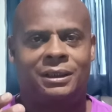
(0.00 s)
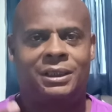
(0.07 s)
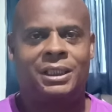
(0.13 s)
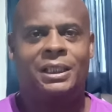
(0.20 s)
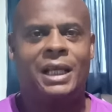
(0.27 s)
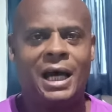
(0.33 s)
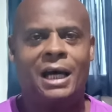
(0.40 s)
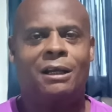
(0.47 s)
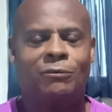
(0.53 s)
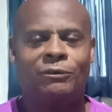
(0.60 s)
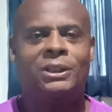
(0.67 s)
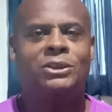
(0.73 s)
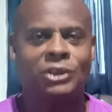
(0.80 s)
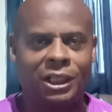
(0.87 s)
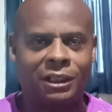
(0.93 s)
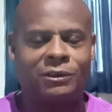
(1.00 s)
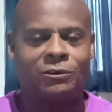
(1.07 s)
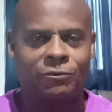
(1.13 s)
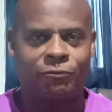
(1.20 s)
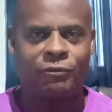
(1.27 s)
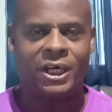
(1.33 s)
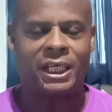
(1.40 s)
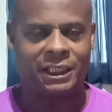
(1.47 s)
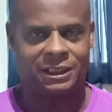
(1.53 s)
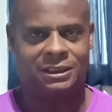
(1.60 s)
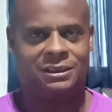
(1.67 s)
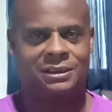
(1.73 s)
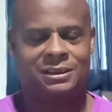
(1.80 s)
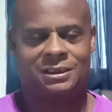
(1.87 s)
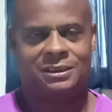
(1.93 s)
get out of each other's
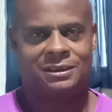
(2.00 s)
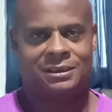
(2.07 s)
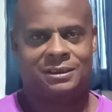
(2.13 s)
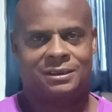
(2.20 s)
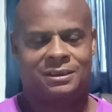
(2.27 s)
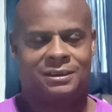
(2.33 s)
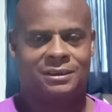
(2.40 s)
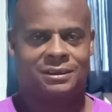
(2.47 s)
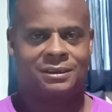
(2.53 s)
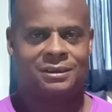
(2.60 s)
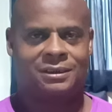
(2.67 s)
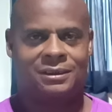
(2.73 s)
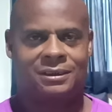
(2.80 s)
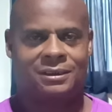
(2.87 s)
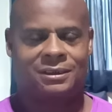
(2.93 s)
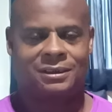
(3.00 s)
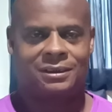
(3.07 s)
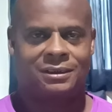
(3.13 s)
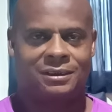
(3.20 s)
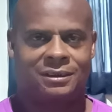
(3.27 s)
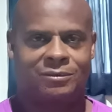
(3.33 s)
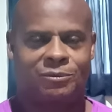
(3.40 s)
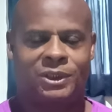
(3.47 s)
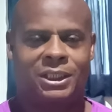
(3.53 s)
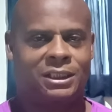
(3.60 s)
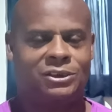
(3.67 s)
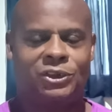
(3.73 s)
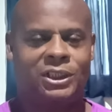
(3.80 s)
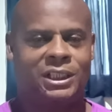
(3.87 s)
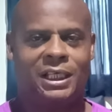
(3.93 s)
face.
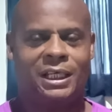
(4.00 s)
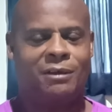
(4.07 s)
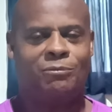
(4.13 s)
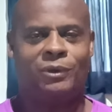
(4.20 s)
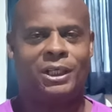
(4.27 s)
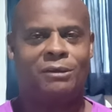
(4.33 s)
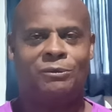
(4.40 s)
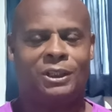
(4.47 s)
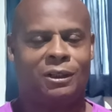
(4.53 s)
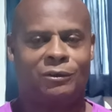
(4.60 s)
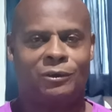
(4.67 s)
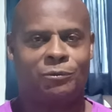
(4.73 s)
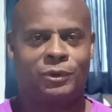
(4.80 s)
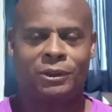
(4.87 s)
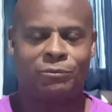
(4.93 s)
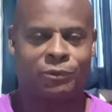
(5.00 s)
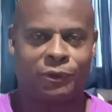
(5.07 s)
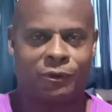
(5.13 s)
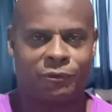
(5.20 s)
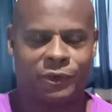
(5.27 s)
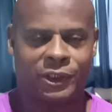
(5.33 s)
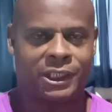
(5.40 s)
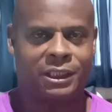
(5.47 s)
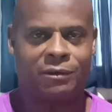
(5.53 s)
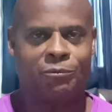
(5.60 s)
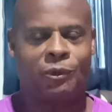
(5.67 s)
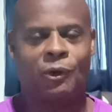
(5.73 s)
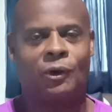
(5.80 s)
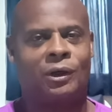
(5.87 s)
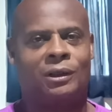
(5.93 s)
Because you can't blame it on the people over here
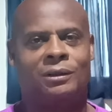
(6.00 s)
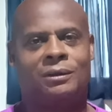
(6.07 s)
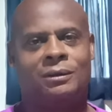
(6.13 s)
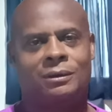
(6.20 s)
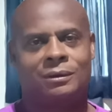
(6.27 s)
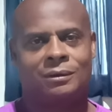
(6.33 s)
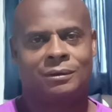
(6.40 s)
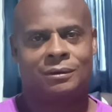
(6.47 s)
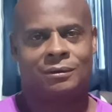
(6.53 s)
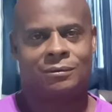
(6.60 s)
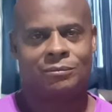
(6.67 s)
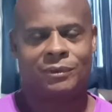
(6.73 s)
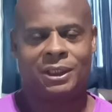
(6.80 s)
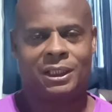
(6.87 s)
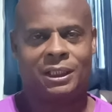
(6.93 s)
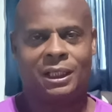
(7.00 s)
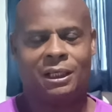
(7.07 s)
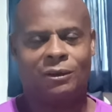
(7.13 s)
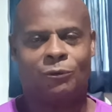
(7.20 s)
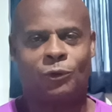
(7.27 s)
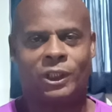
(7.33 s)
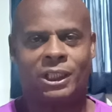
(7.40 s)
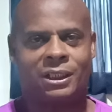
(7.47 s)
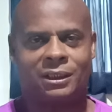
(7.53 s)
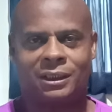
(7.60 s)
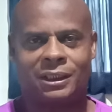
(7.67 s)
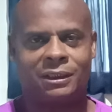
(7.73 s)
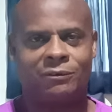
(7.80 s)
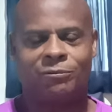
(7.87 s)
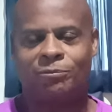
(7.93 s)
anymore. Men are the weak
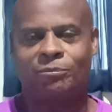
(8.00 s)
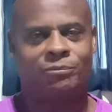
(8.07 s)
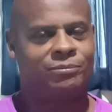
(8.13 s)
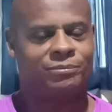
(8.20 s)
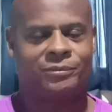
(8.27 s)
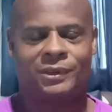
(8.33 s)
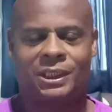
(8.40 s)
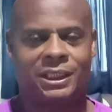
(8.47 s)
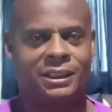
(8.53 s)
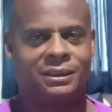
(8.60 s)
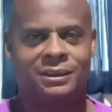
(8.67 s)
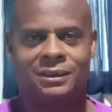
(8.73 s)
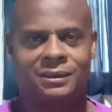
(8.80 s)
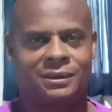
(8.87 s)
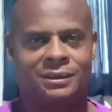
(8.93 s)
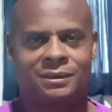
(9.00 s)
link.